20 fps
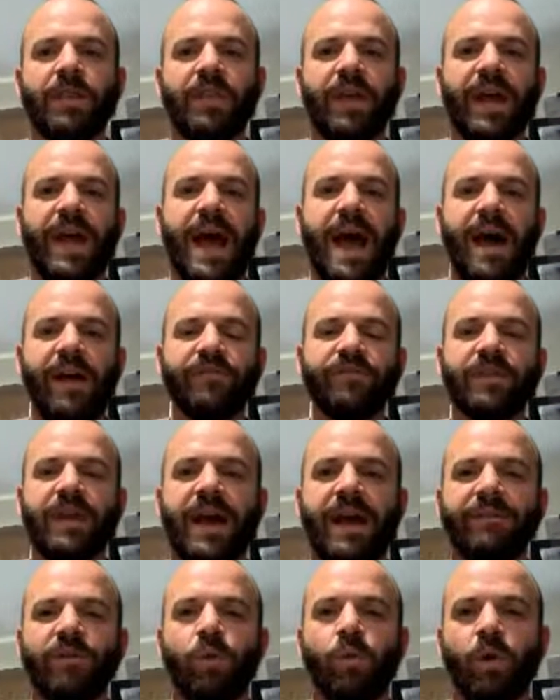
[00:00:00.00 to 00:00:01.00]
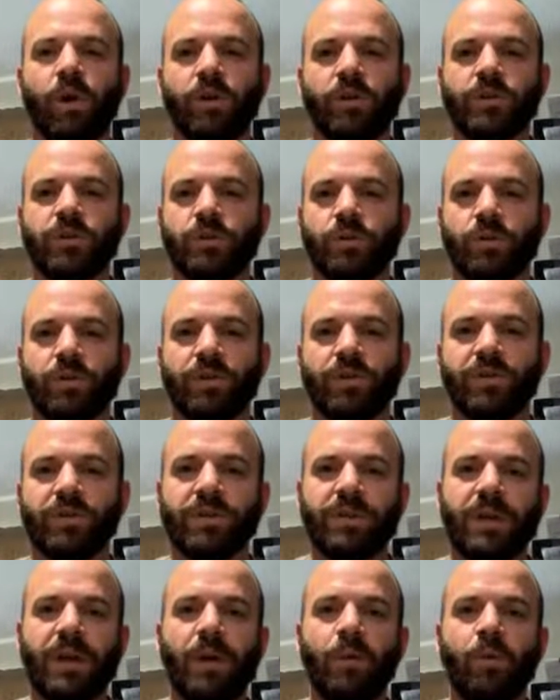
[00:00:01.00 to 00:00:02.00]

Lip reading: they have to have a water source.